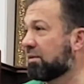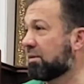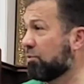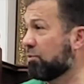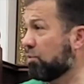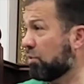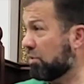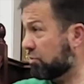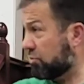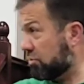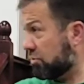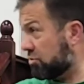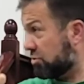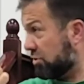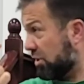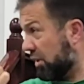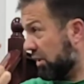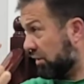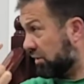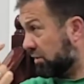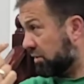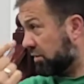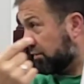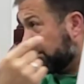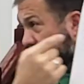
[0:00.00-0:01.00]
You want to enjoy
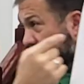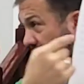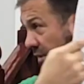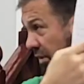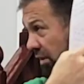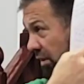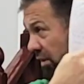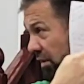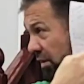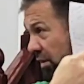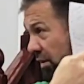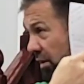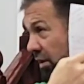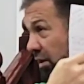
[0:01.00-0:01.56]
it? Tafaddal.